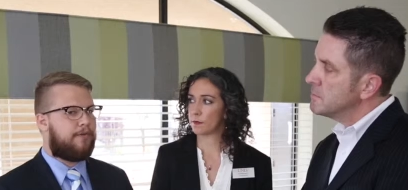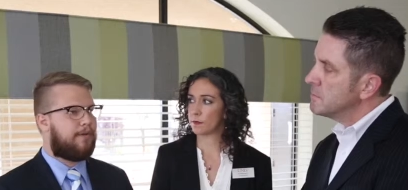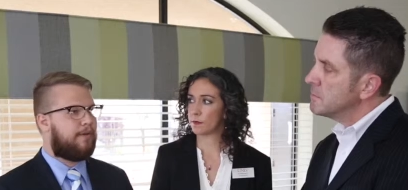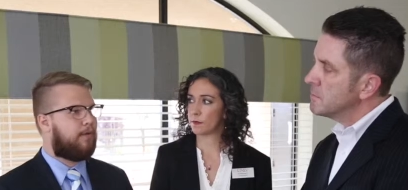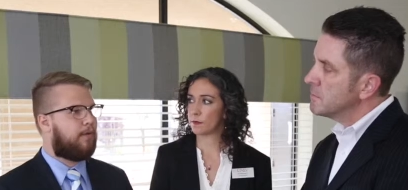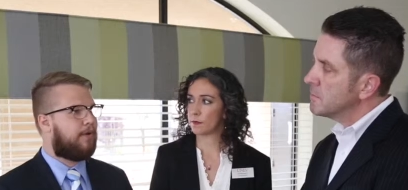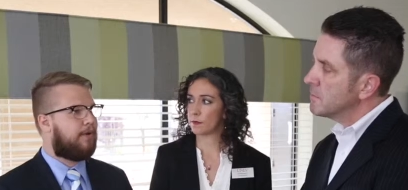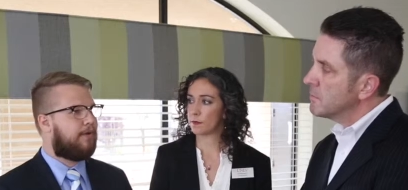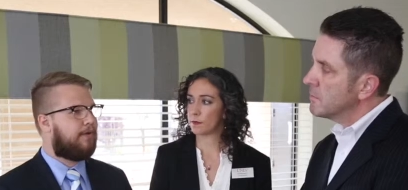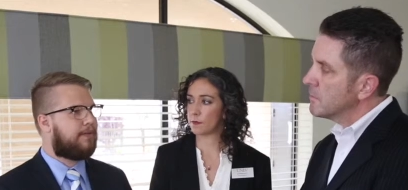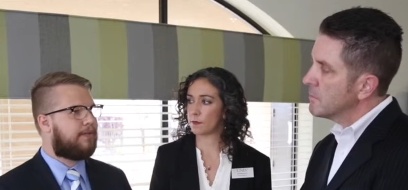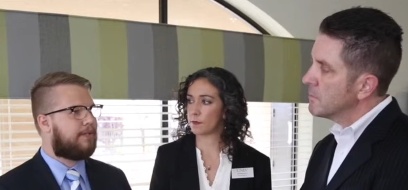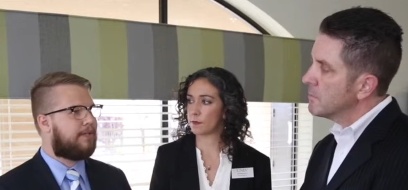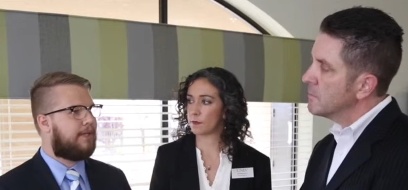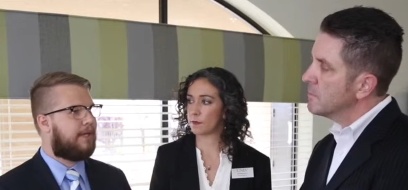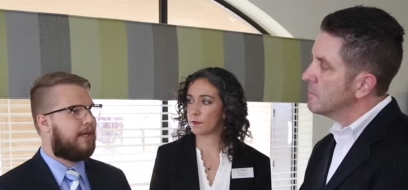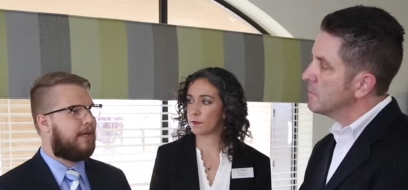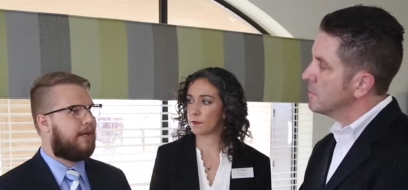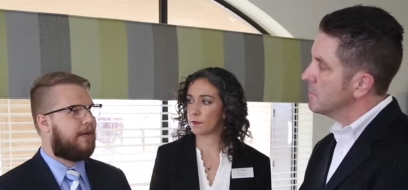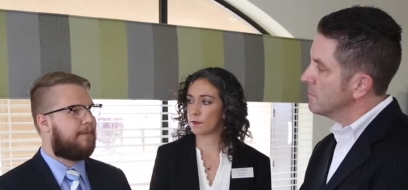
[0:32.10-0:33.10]
Speaker 1: over the world.
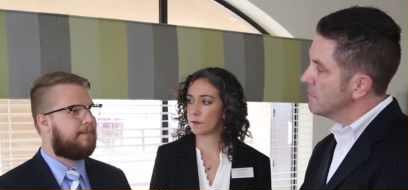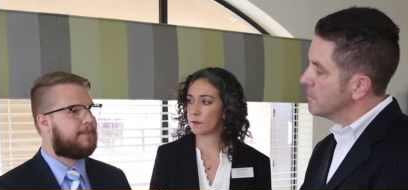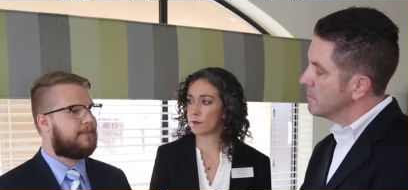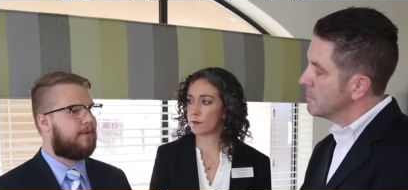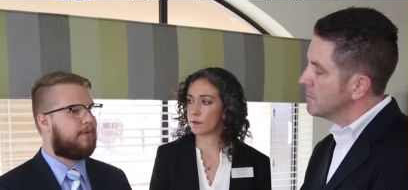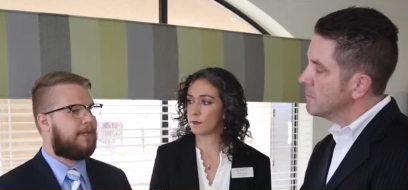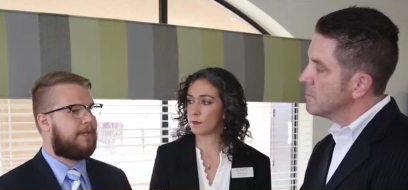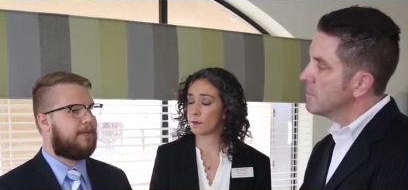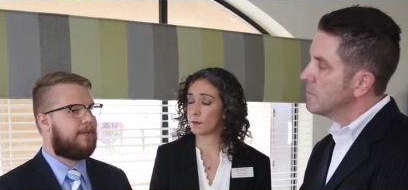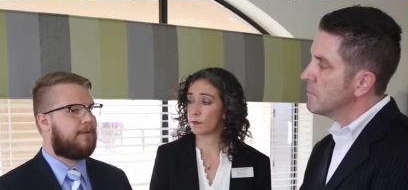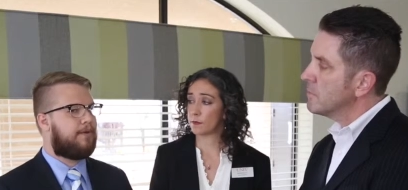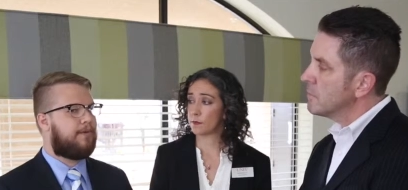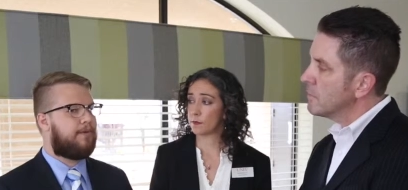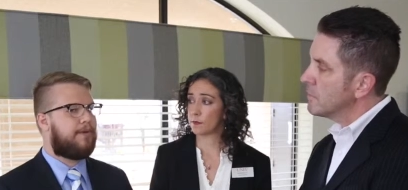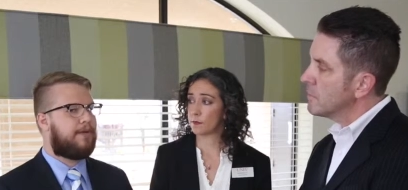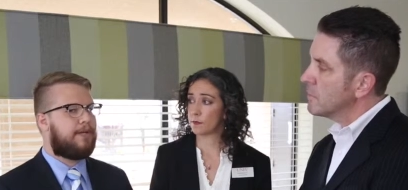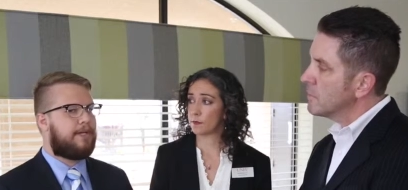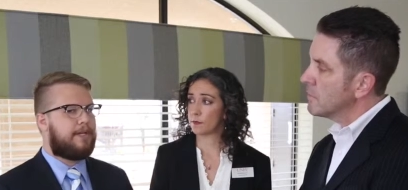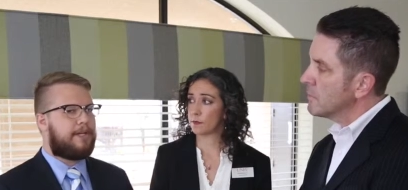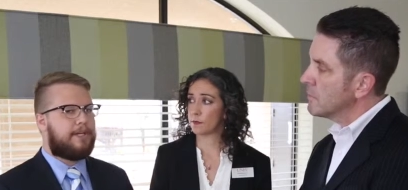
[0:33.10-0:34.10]
Um, so we
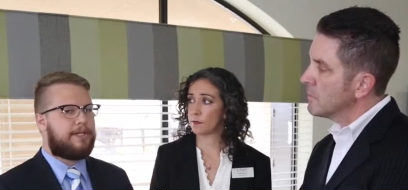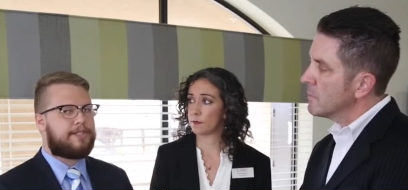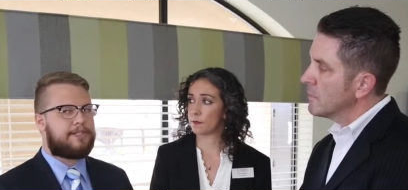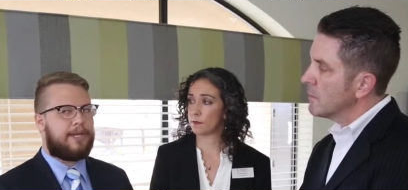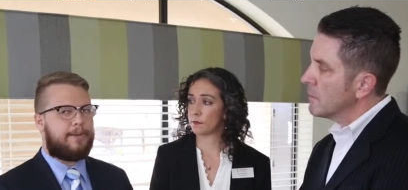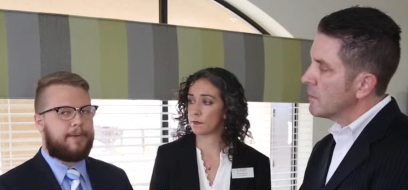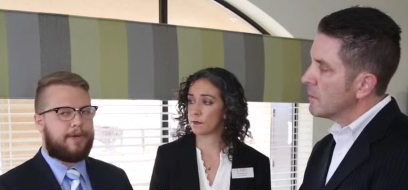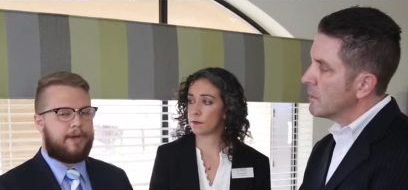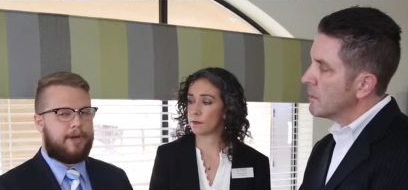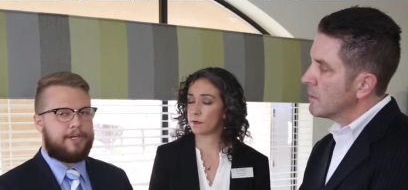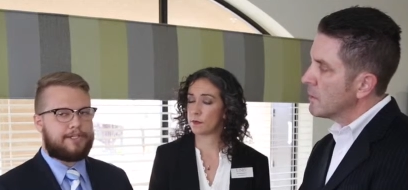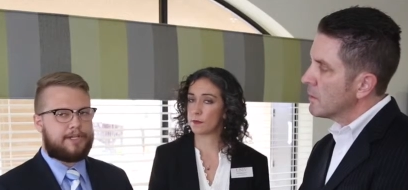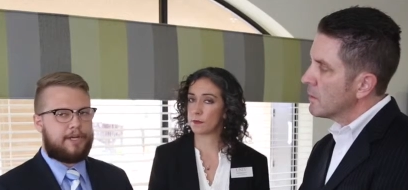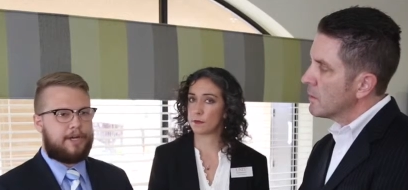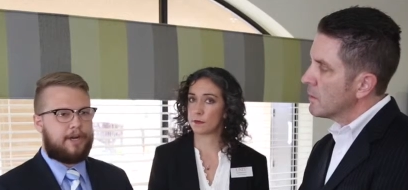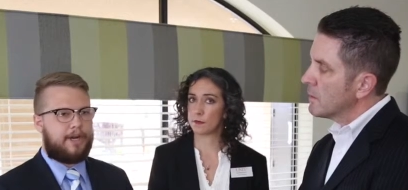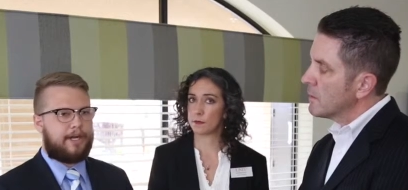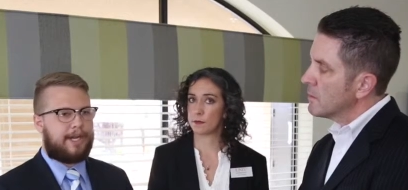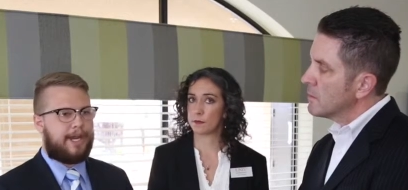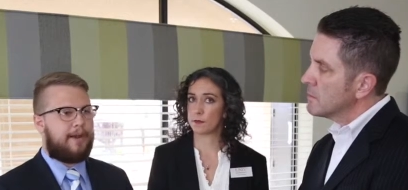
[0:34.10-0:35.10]
do seminars
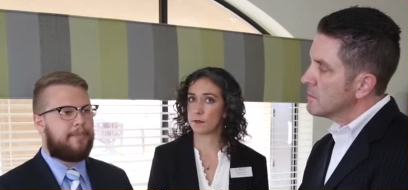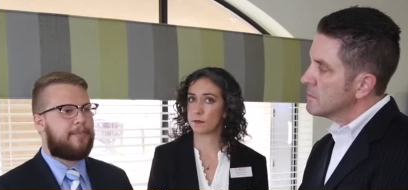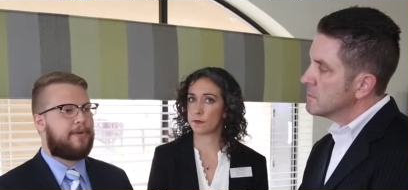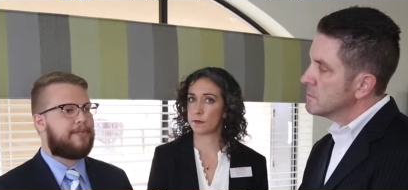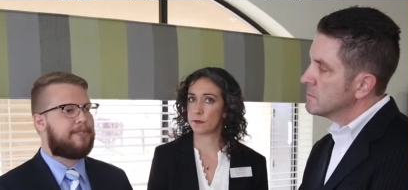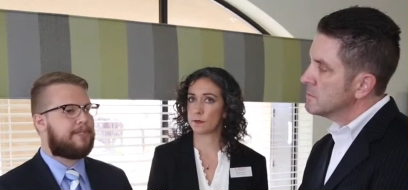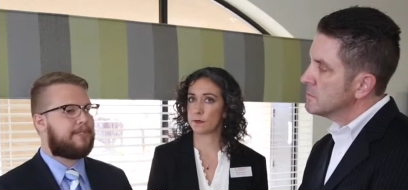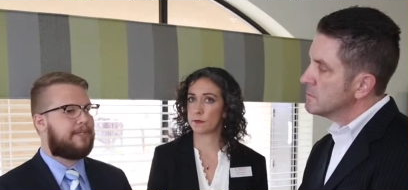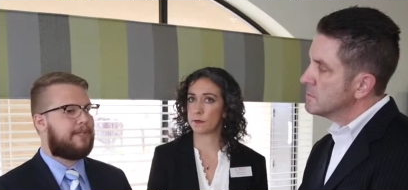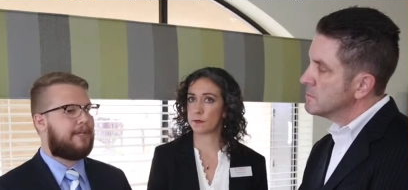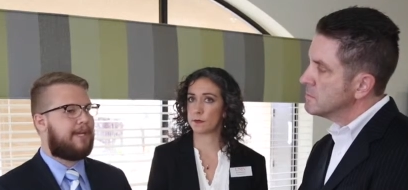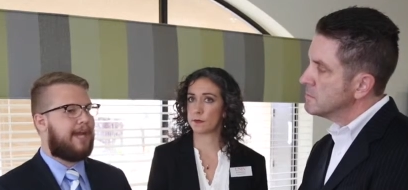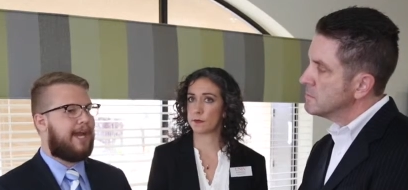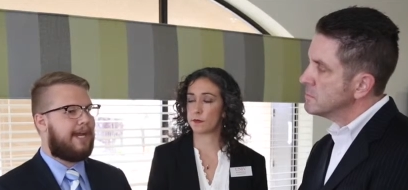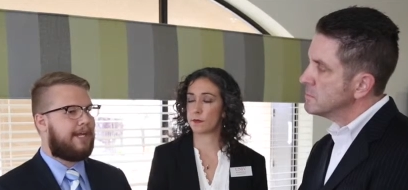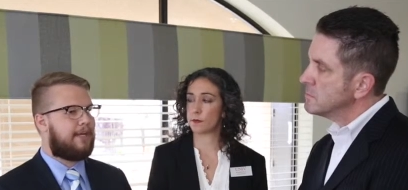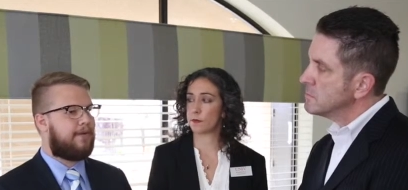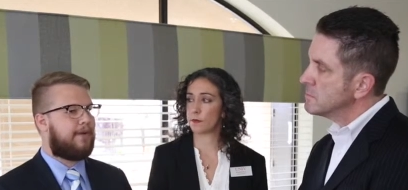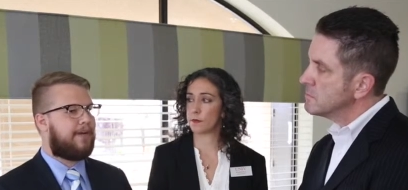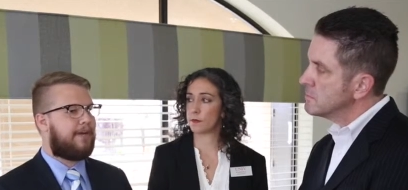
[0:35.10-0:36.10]
on our campus
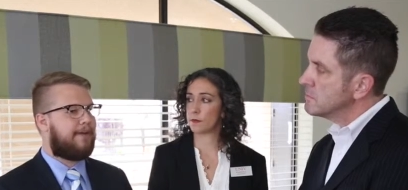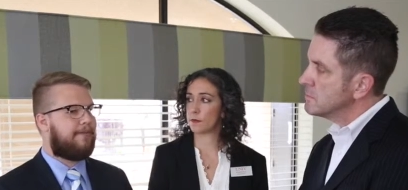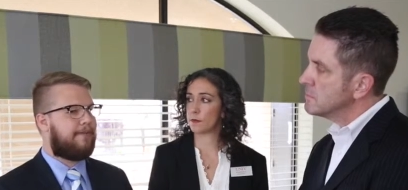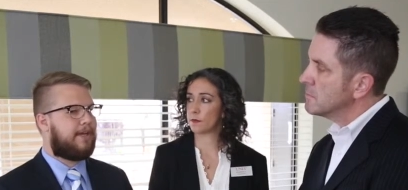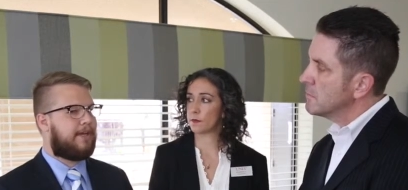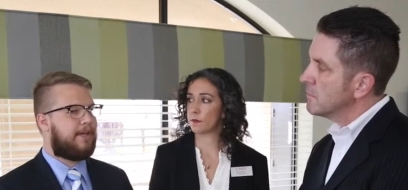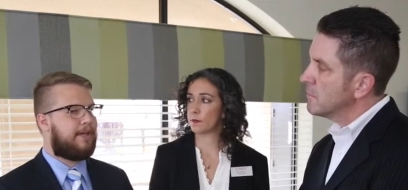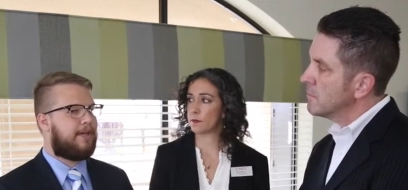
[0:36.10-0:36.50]
at UNLV.